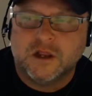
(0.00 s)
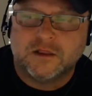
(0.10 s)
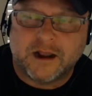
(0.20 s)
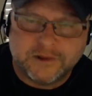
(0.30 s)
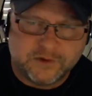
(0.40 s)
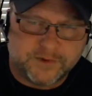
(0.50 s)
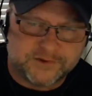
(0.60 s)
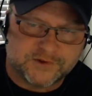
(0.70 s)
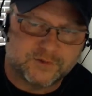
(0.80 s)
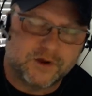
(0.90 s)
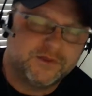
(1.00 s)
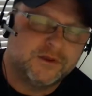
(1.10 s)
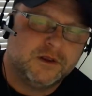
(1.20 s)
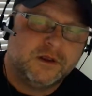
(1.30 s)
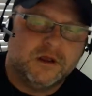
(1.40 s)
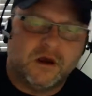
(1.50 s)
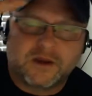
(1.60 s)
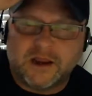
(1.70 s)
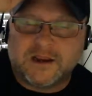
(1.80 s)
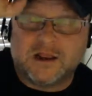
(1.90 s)
that I do business with.
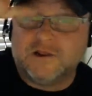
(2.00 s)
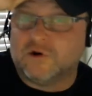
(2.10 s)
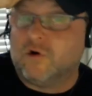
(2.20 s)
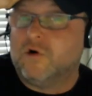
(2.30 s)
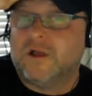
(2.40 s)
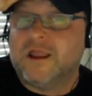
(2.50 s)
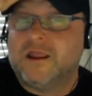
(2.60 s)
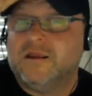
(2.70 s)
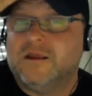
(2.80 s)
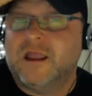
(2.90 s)
Okay, again, these are all A+